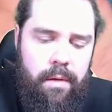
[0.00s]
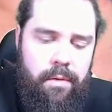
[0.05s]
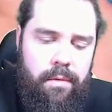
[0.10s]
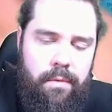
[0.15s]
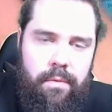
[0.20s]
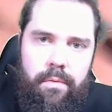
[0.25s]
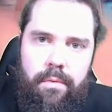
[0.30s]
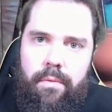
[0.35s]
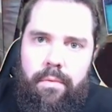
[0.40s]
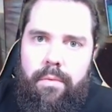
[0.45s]

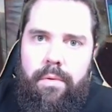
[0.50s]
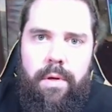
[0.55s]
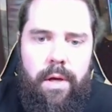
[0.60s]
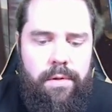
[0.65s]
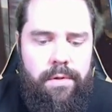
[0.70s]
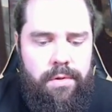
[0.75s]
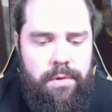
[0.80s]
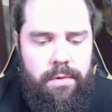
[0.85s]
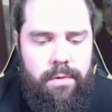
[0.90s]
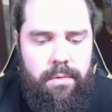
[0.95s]
to
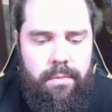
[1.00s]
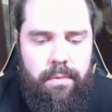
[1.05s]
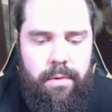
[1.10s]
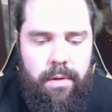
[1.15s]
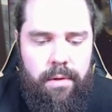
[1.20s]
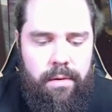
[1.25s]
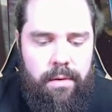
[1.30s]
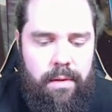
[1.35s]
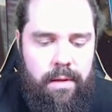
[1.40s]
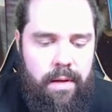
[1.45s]
get you
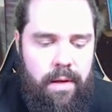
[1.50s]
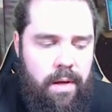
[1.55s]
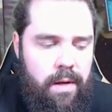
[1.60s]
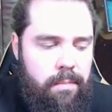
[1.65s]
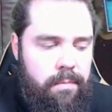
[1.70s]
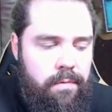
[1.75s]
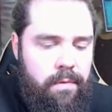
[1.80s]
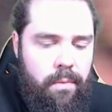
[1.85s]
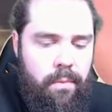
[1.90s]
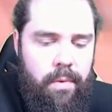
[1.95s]
into the
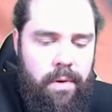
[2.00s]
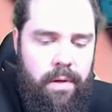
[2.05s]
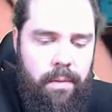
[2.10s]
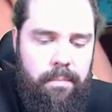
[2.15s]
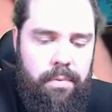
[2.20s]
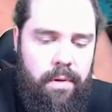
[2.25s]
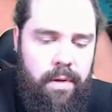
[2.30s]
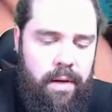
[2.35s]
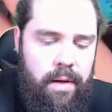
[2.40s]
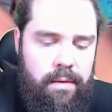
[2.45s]
game so we could
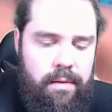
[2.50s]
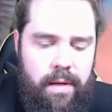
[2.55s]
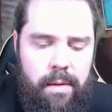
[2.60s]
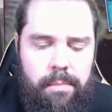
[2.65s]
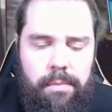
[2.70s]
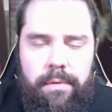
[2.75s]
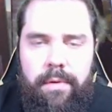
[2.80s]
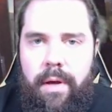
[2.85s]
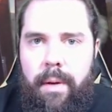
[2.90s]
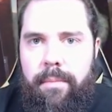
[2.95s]
play on
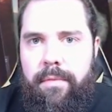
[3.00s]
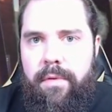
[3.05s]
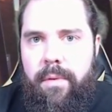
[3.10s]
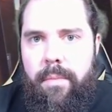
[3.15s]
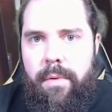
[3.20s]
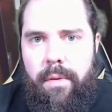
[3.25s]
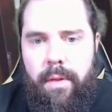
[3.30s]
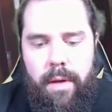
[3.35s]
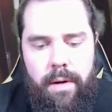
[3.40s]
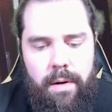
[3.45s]
Tabletop
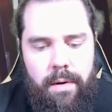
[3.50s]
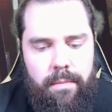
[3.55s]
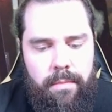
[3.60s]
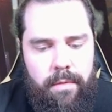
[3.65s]
Simulator.